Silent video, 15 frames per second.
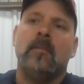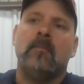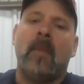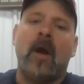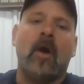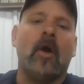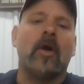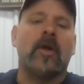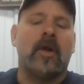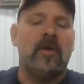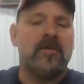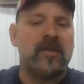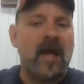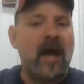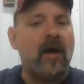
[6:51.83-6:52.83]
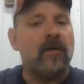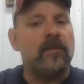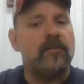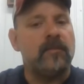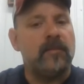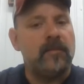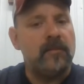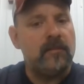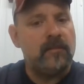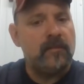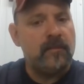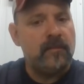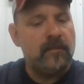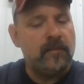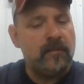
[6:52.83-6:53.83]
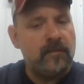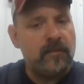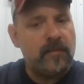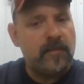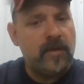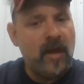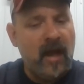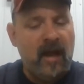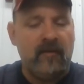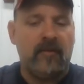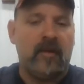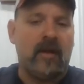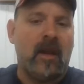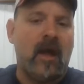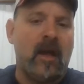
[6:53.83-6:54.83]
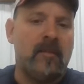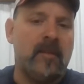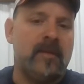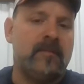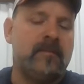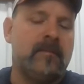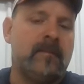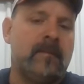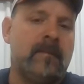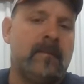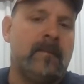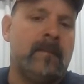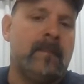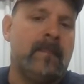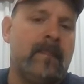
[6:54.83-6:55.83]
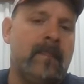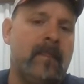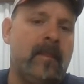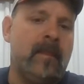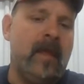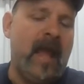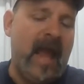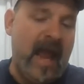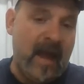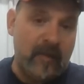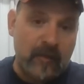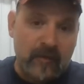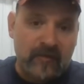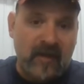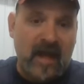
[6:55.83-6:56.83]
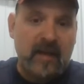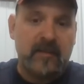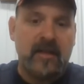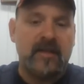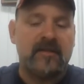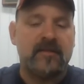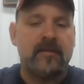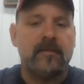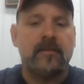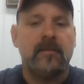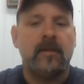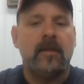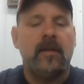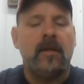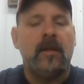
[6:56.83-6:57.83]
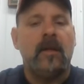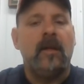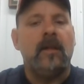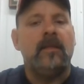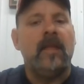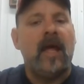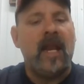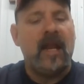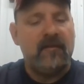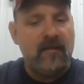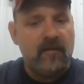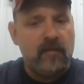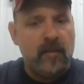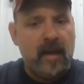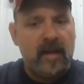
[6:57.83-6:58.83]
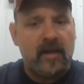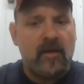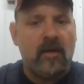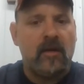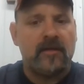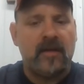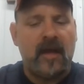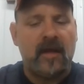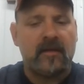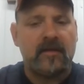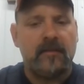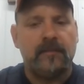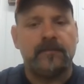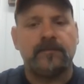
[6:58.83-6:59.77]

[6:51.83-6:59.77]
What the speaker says: My heart goes out to every lineman and their families that have ever made a contact.